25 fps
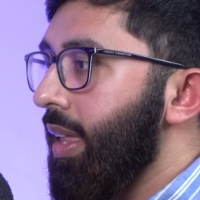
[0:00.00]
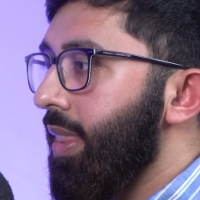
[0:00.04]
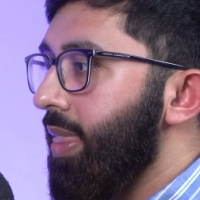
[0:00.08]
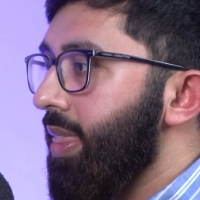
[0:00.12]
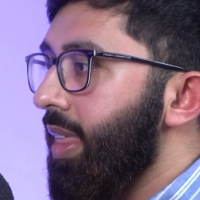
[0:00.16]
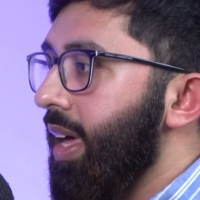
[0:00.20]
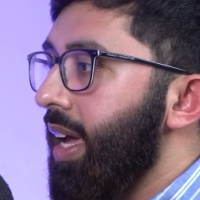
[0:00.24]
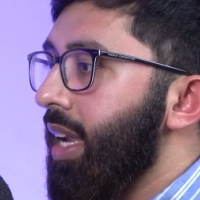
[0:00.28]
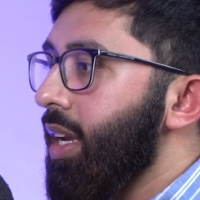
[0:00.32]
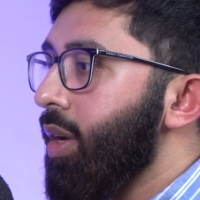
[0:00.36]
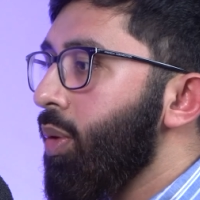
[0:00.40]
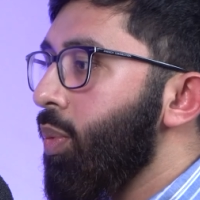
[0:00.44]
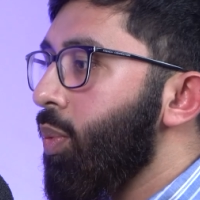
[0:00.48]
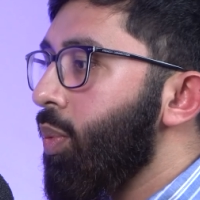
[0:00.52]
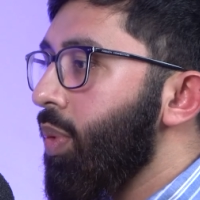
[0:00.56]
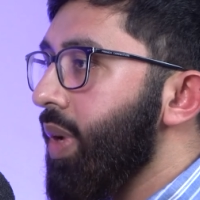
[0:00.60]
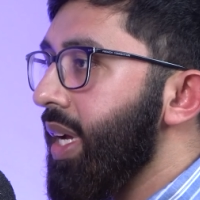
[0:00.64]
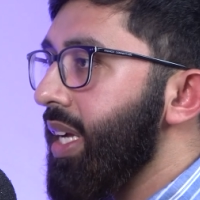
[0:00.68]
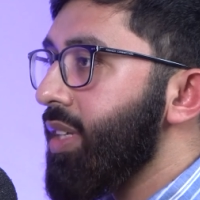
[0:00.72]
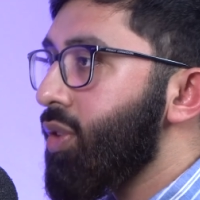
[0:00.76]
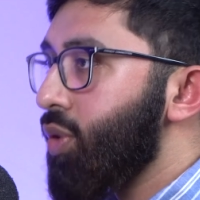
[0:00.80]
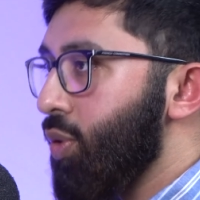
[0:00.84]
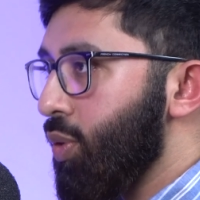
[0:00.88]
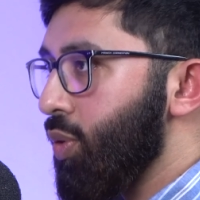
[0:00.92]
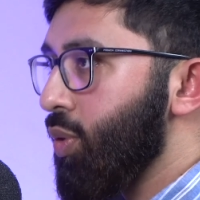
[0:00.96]
then
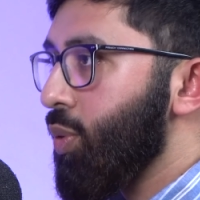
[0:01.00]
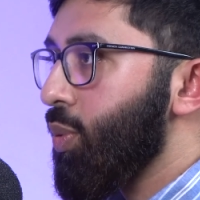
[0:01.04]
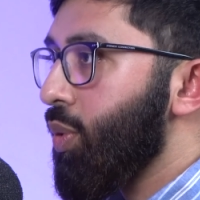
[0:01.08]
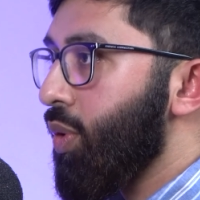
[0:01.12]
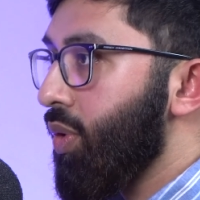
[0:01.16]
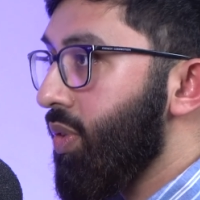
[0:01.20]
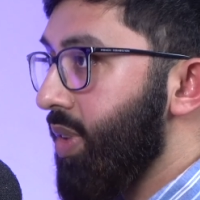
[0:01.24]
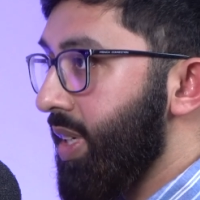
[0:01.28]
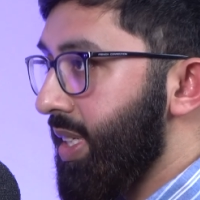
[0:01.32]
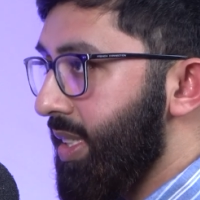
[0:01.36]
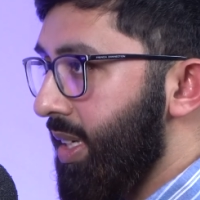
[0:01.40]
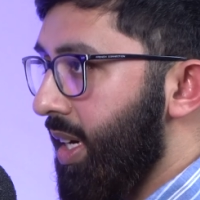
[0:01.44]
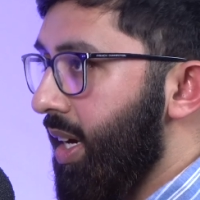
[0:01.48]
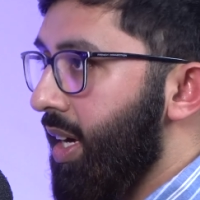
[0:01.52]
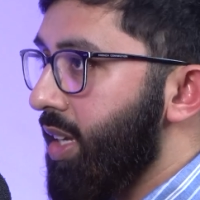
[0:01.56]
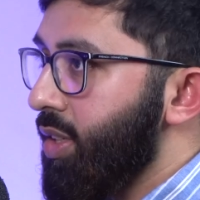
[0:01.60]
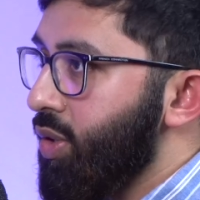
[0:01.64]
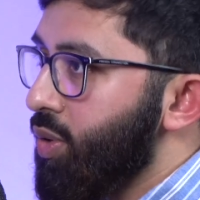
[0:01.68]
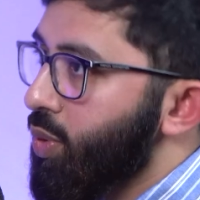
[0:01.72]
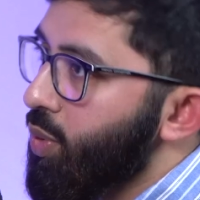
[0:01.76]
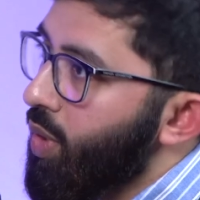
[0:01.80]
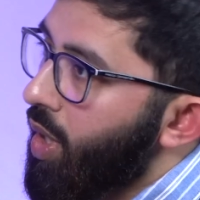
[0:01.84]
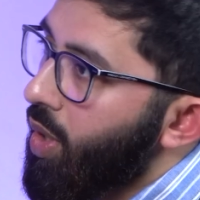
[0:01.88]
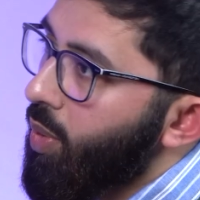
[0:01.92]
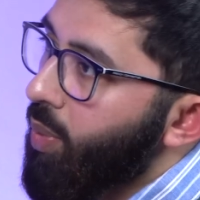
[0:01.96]
we too will return
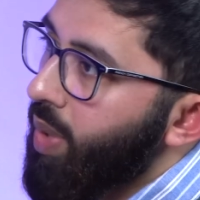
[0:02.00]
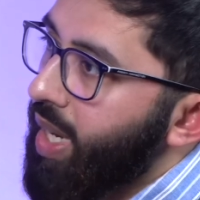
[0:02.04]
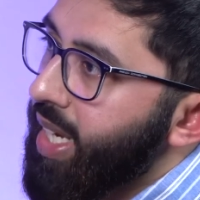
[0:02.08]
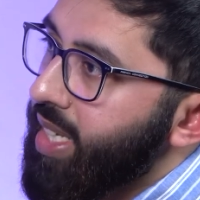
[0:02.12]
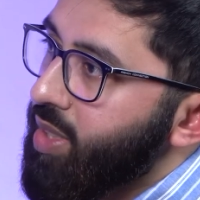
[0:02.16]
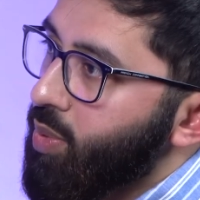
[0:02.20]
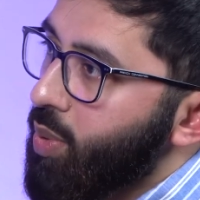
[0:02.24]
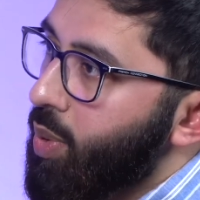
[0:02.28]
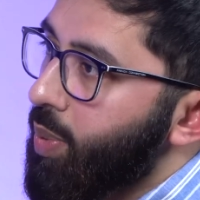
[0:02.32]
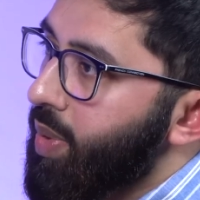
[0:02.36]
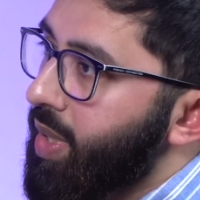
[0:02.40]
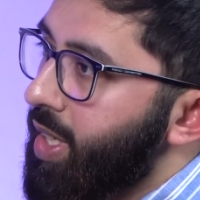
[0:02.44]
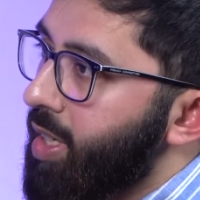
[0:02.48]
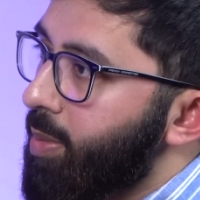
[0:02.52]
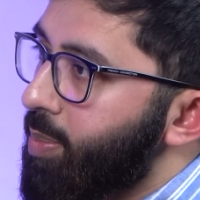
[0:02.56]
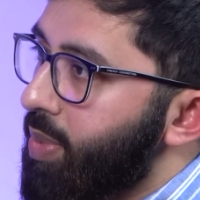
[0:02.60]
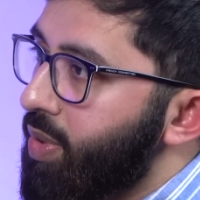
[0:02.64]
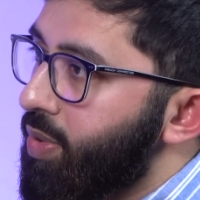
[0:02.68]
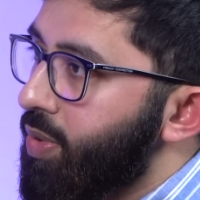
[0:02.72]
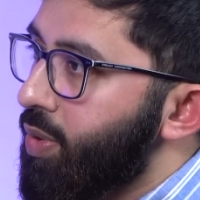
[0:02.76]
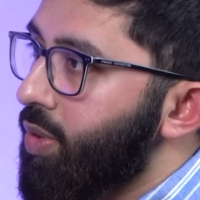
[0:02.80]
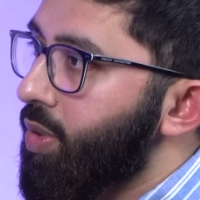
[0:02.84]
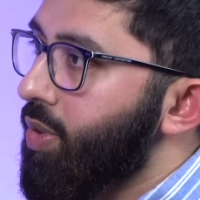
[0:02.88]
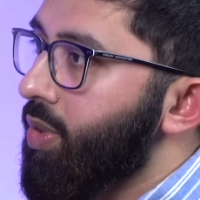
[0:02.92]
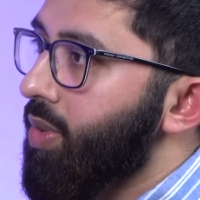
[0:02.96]
to our ways, what we did
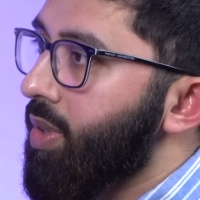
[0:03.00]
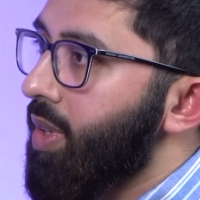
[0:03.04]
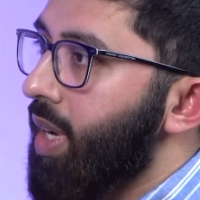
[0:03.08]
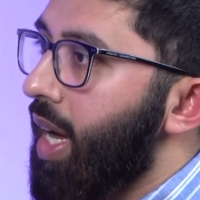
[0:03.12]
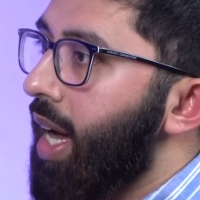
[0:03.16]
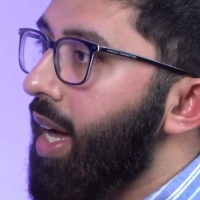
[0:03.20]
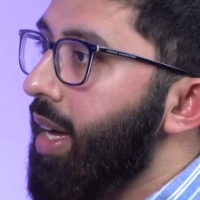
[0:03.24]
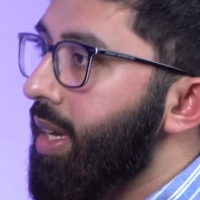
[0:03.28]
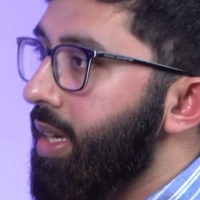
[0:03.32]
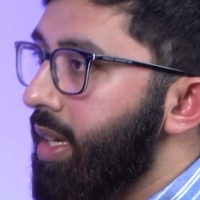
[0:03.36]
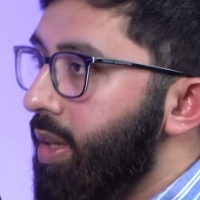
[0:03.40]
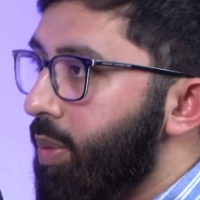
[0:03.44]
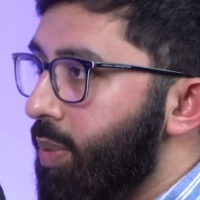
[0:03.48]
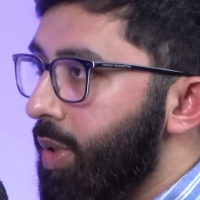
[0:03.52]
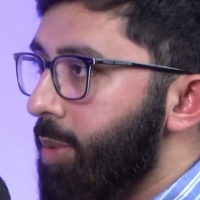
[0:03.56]
before, i.e.